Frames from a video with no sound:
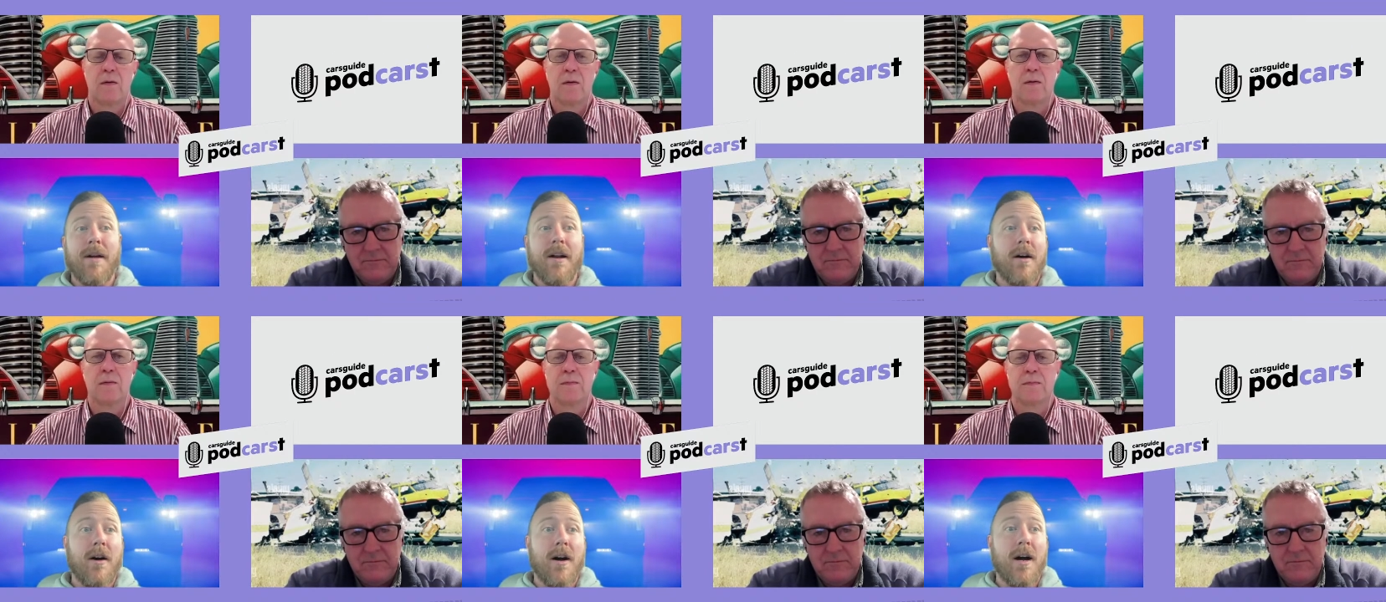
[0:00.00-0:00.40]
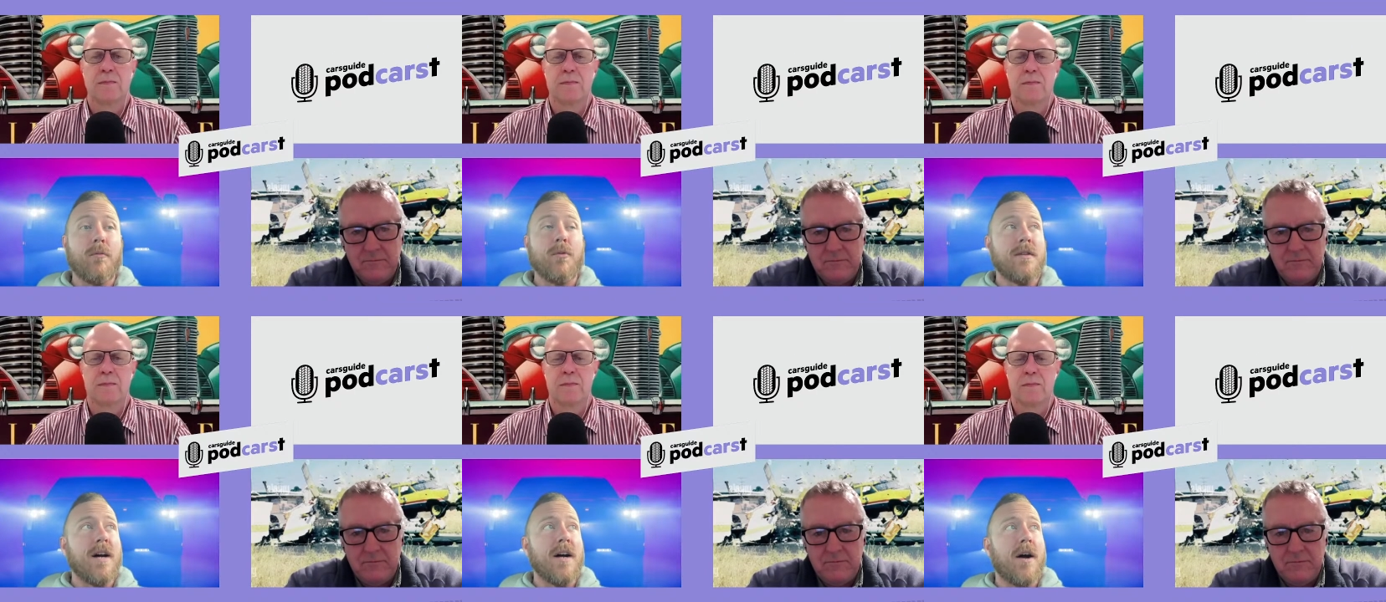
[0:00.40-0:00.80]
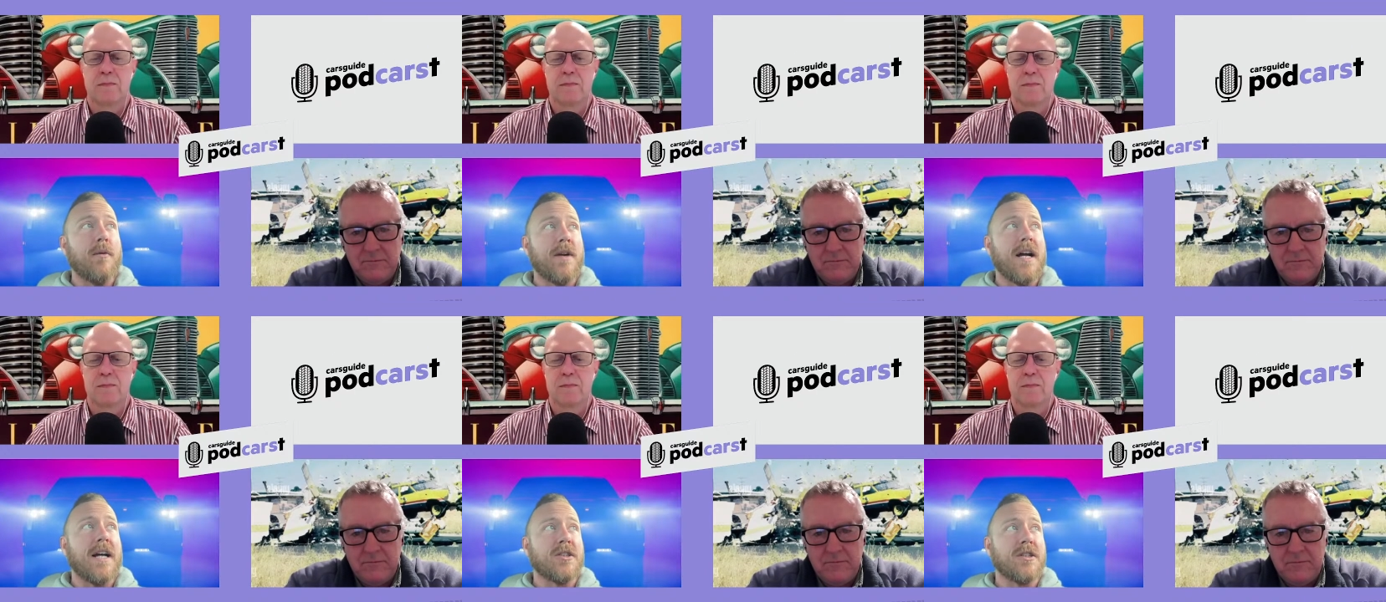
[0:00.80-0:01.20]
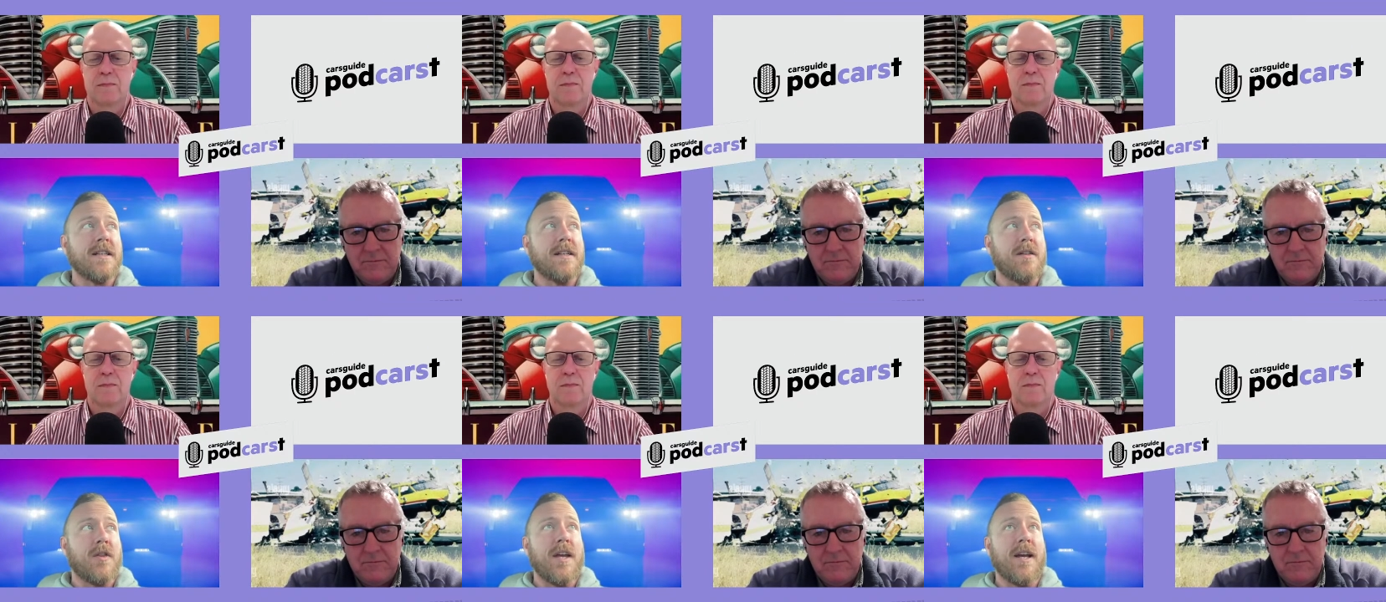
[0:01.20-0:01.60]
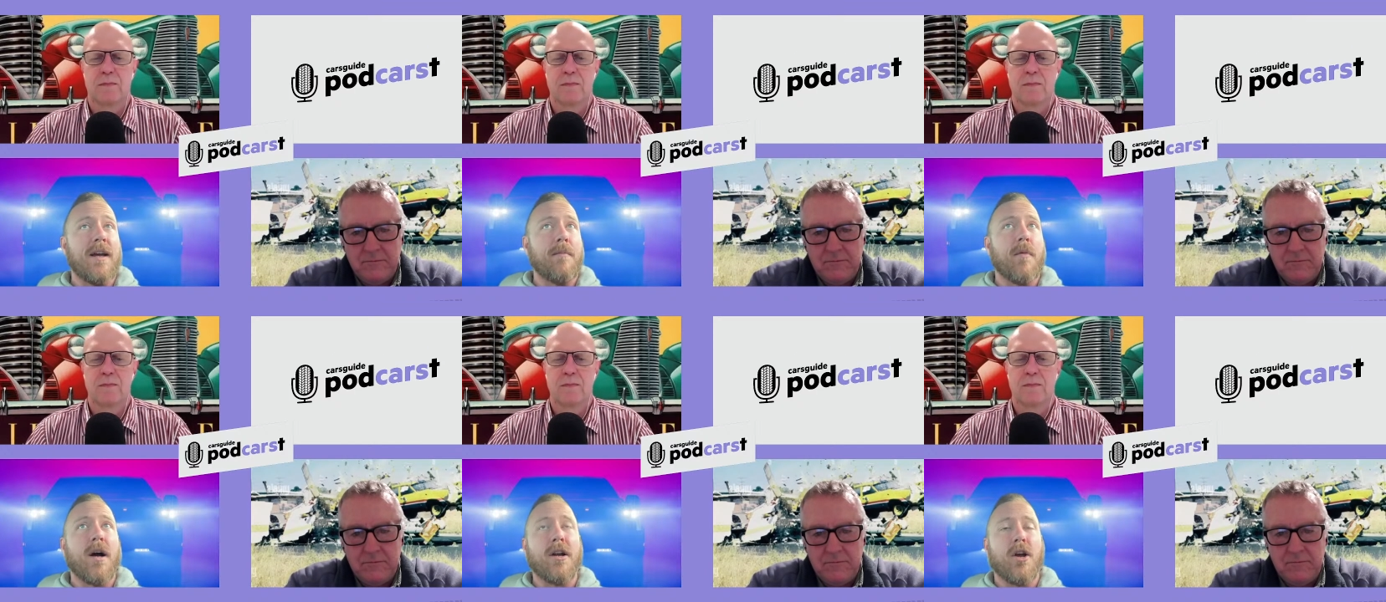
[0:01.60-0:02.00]
Speaker 1: but I, would I would actually think
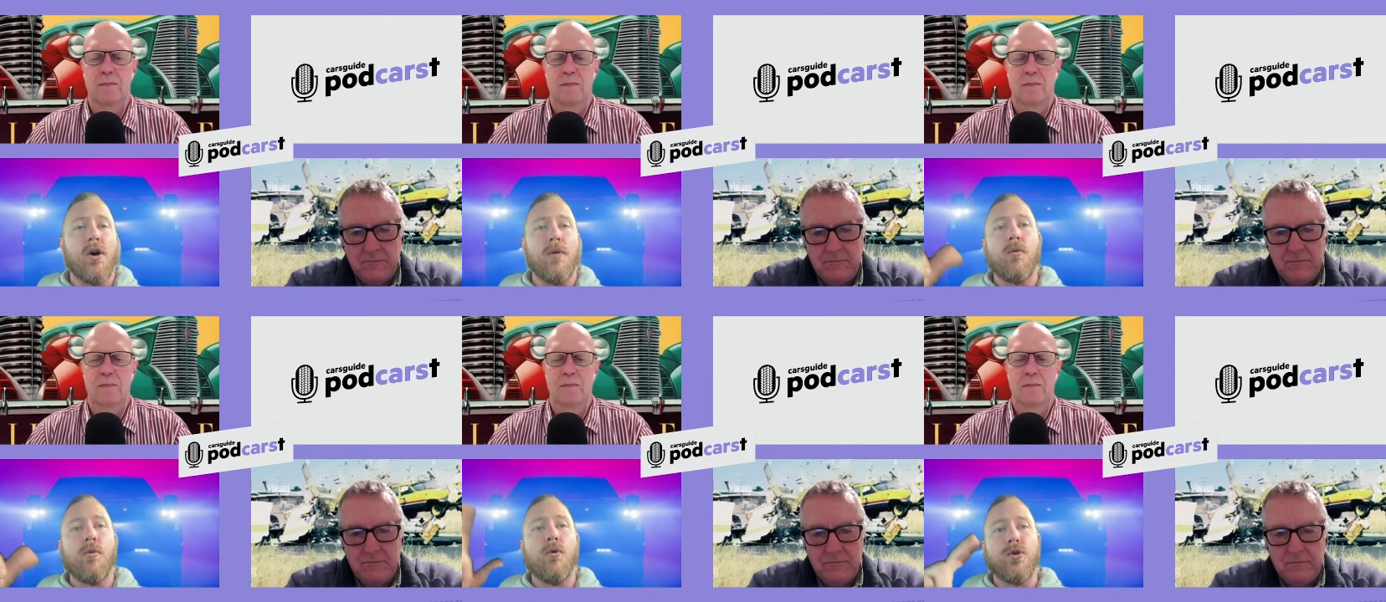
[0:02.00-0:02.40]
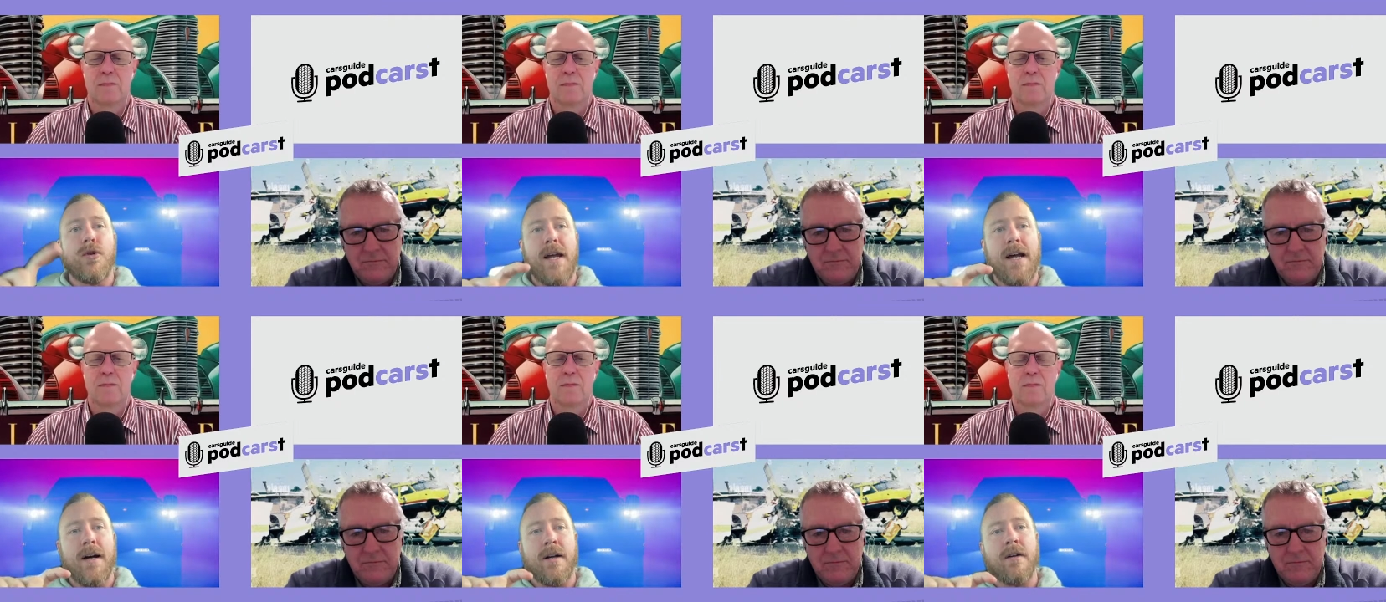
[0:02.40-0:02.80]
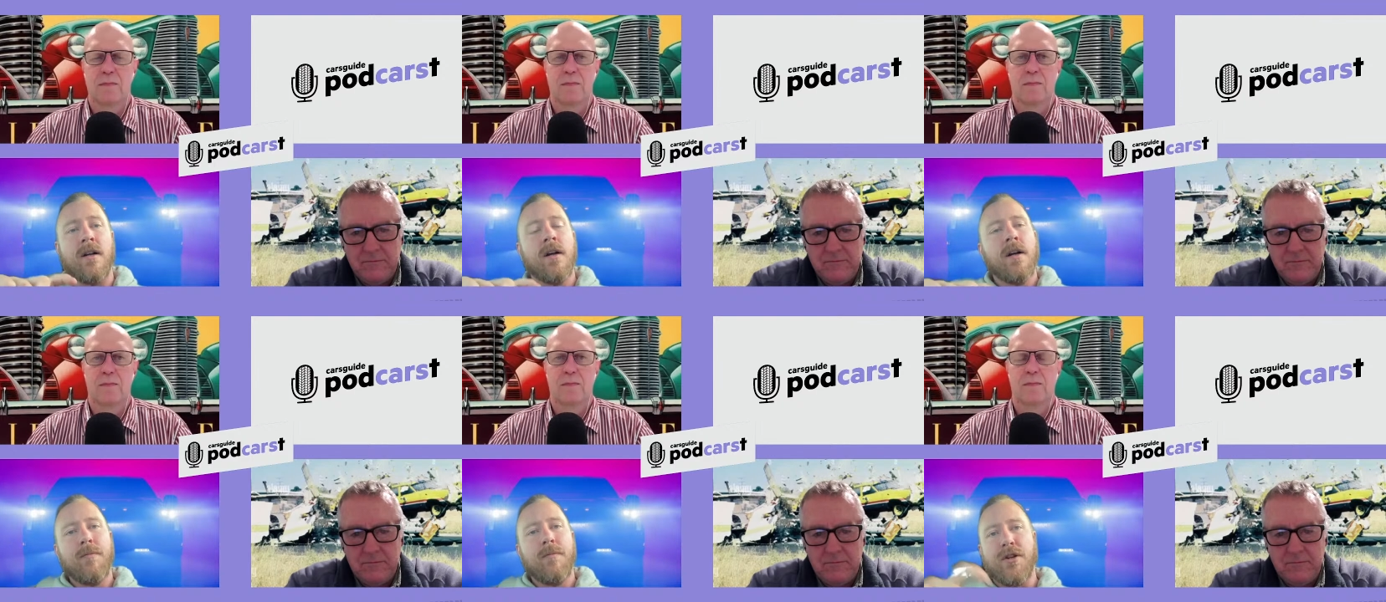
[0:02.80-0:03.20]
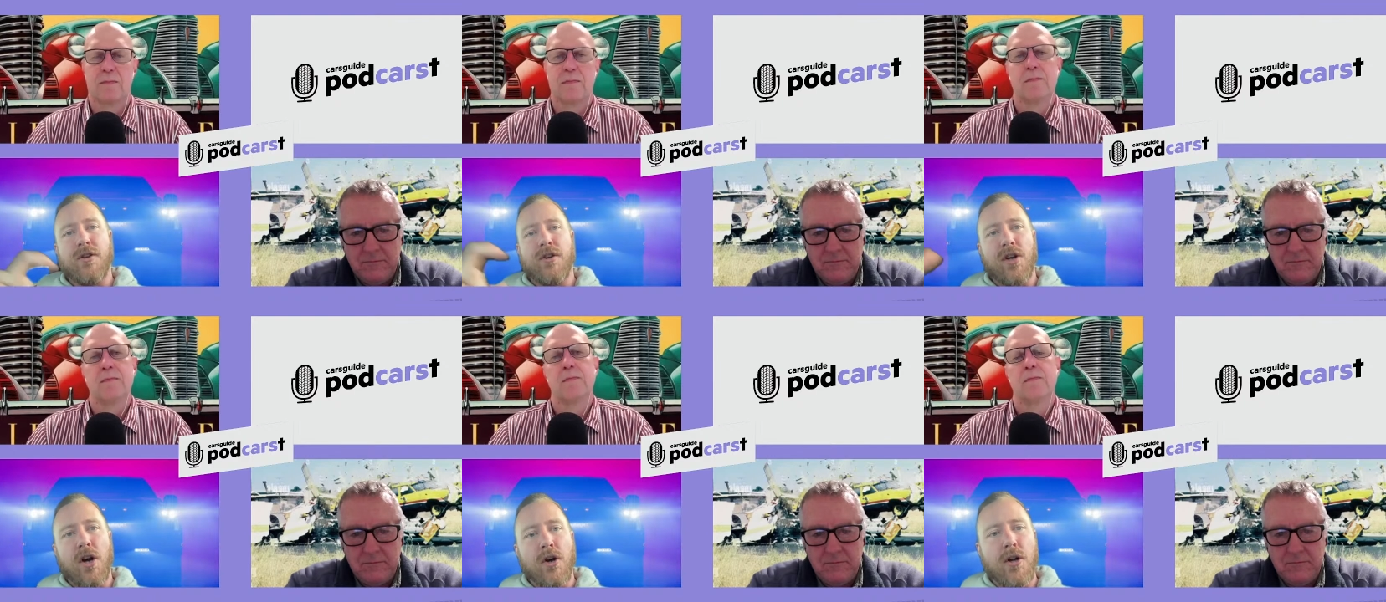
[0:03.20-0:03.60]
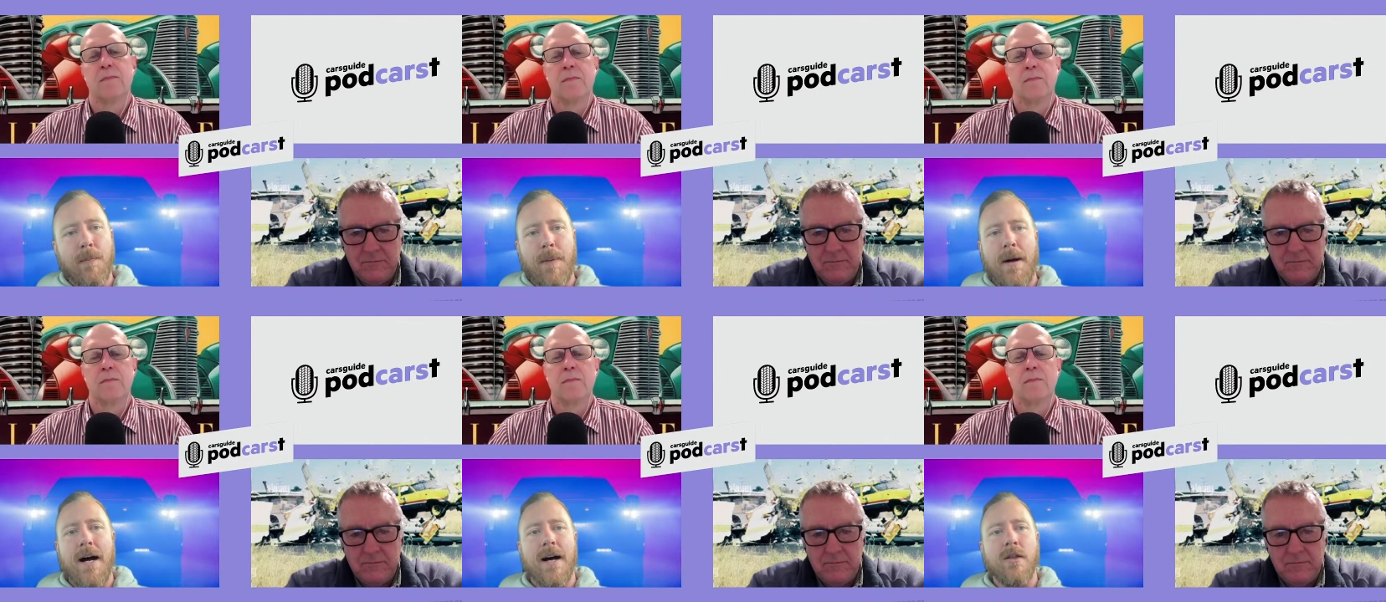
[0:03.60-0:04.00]
it might go more down the Toyota
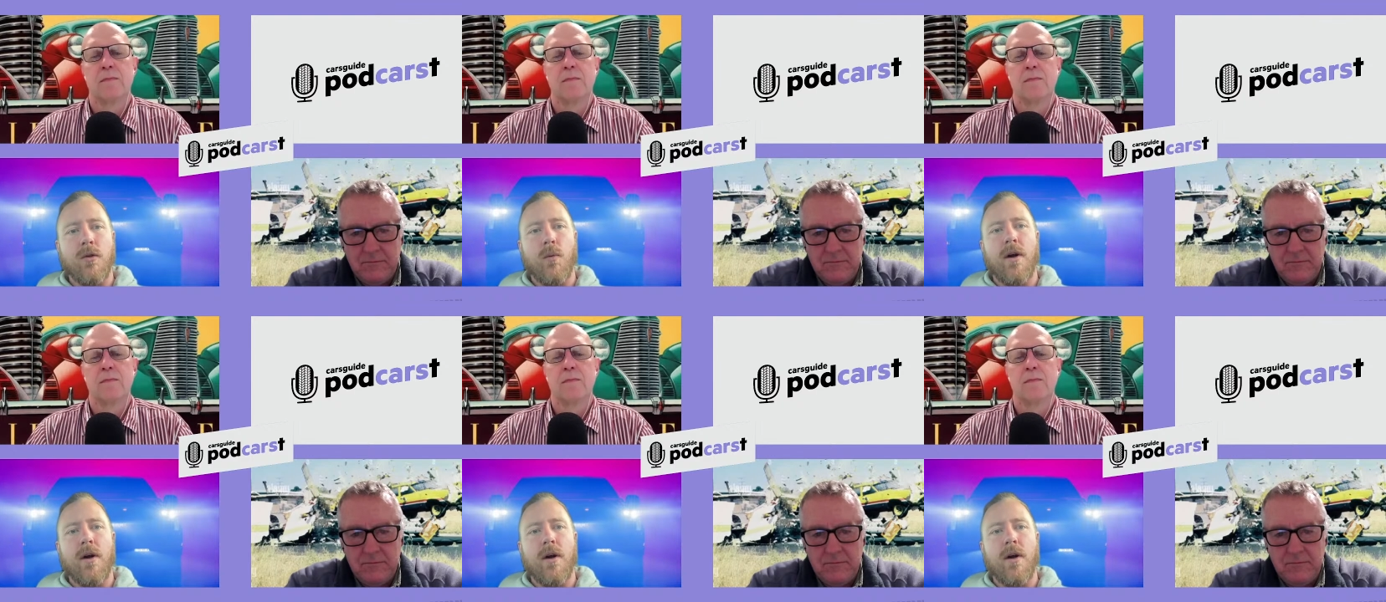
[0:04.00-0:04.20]
path,